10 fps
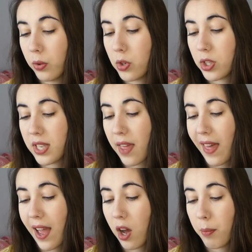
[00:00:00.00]
Just set
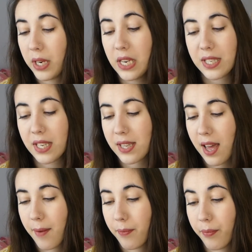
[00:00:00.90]
that up, easy as
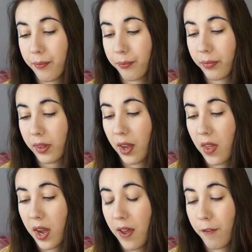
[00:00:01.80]
that. And
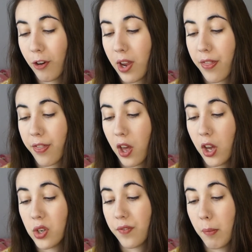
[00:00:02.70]
then every
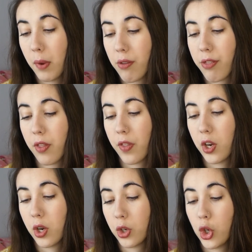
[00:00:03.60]
3rd of the month,
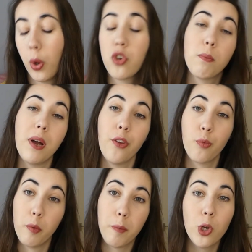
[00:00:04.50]
then
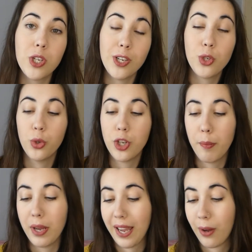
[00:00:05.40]
£200 will be put into your
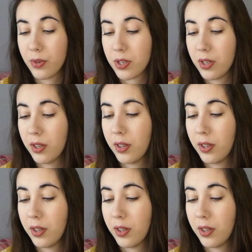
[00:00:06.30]
Chip account.